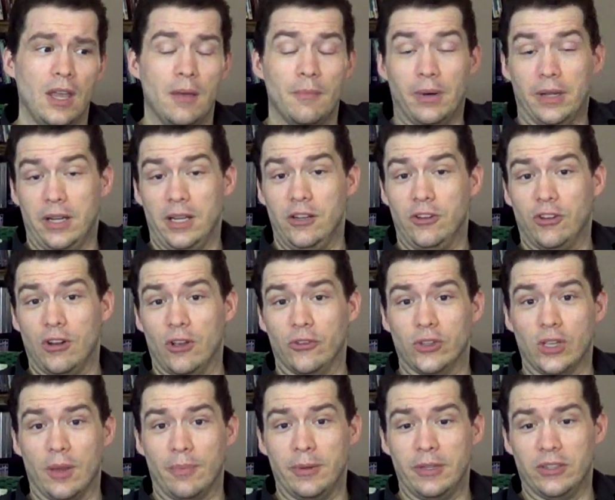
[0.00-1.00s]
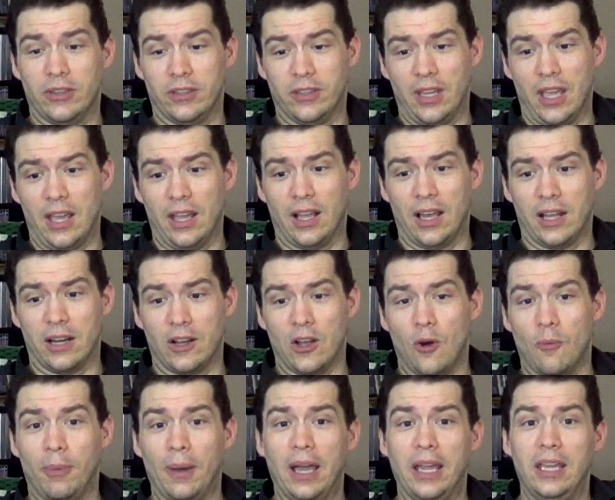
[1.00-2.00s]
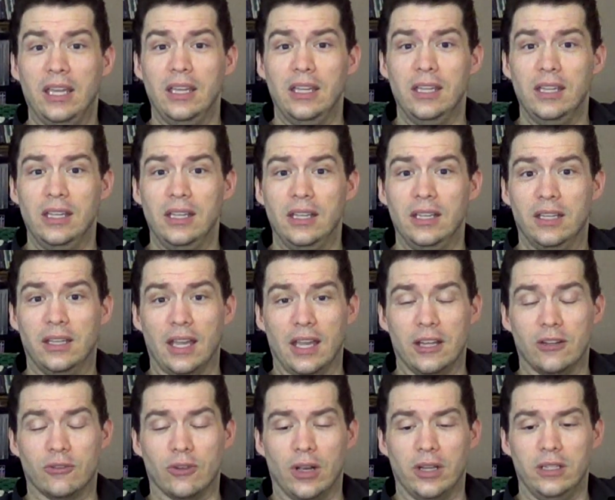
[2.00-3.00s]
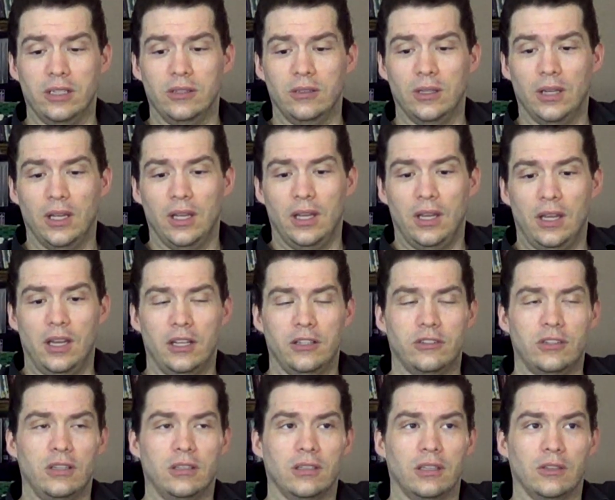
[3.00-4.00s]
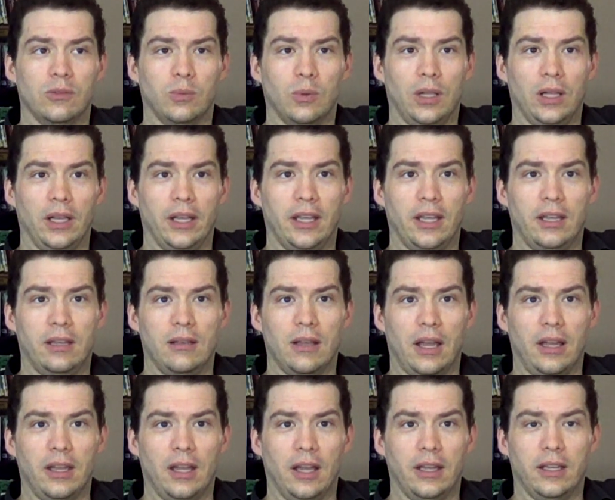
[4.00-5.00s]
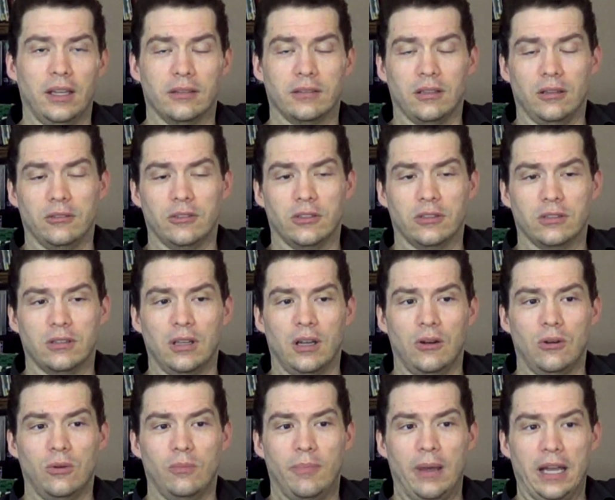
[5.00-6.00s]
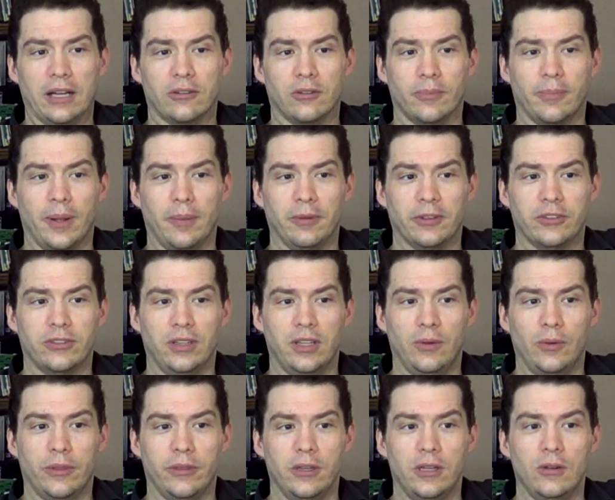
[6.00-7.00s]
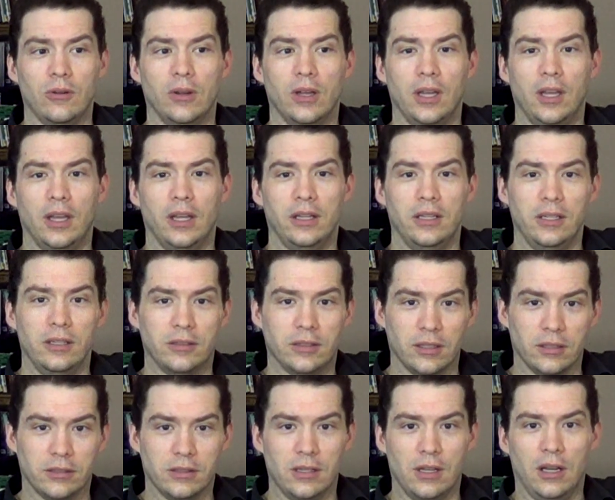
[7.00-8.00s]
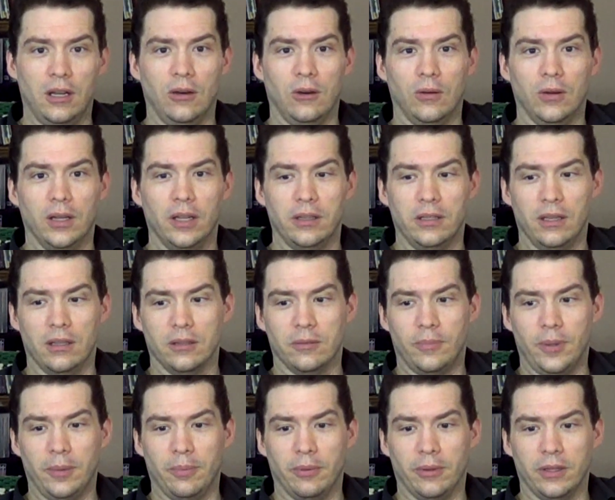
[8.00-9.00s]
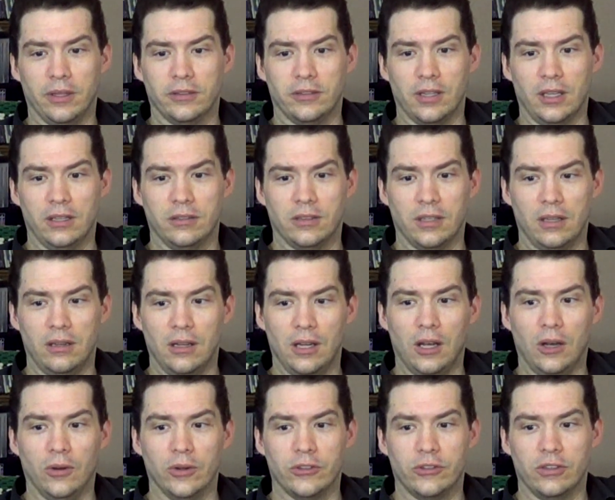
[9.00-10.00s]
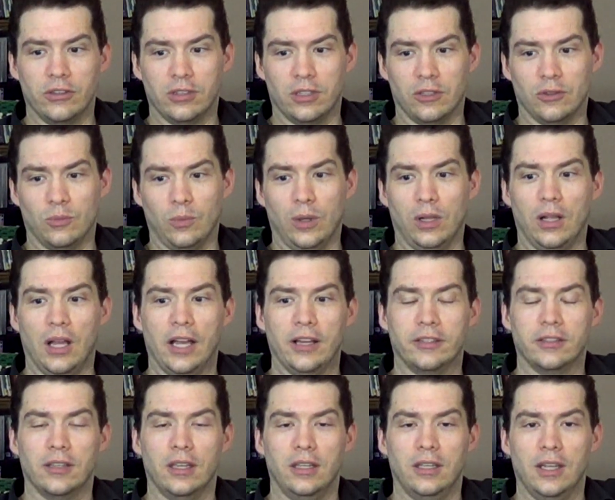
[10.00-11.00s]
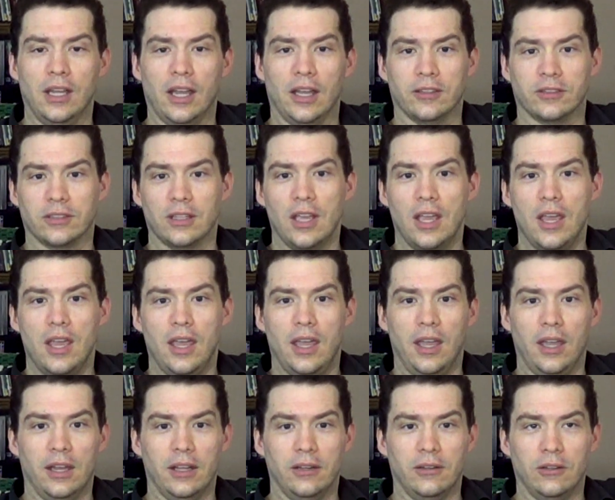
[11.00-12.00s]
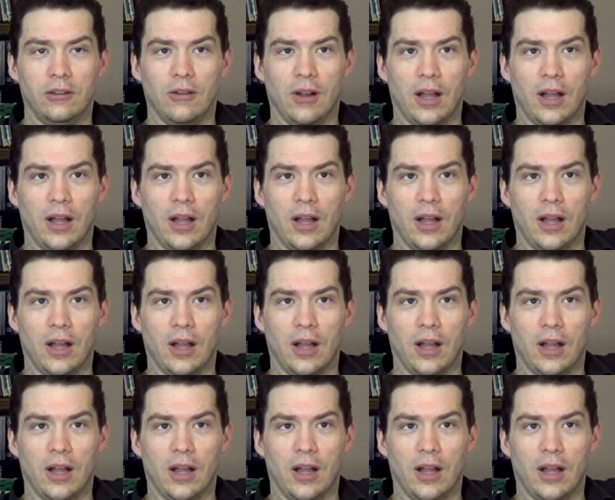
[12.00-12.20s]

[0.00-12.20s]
But he shows up and he says, hey, I gotta go. Bye! Can't train you. And she says, well, I guess I'll just go back to Republic City with you. And he says, no. And the other people, they say no. And she says, well, I say yes. And